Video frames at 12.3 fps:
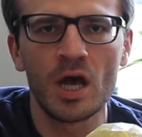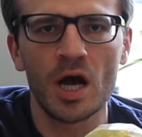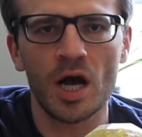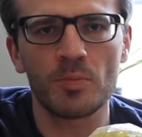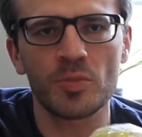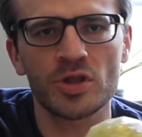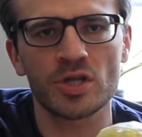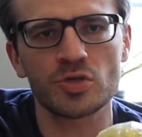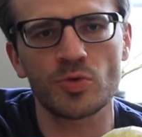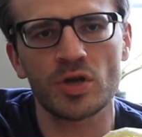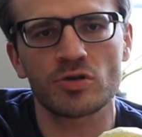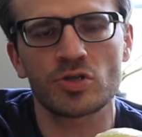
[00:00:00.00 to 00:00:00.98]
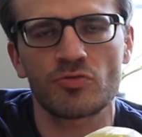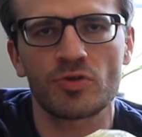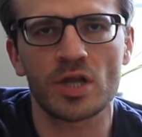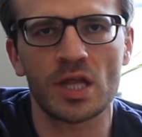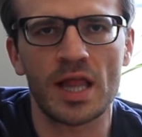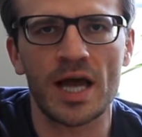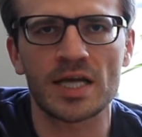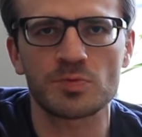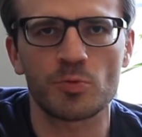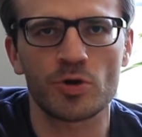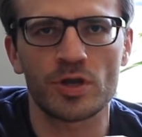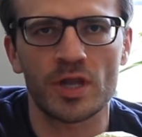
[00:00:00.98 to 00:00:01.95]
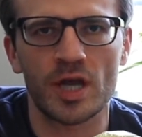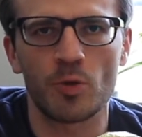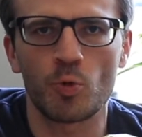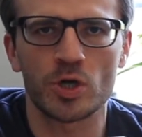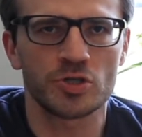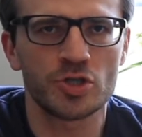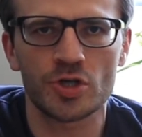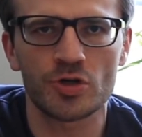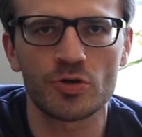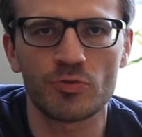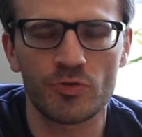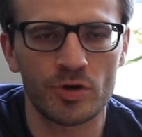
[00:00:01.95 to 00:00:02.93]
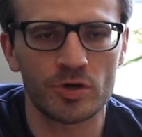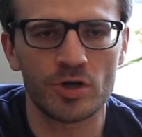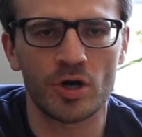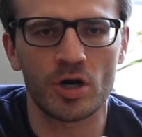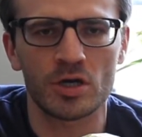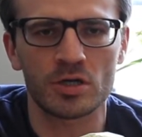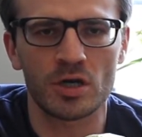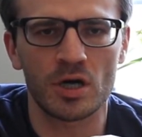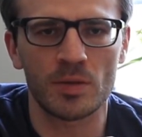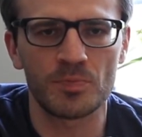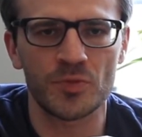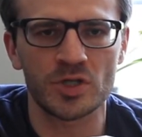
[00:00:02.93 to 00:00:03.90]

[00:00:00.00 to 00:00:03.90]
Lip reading: but the squeaker should really last more than like 1 chew for a dog,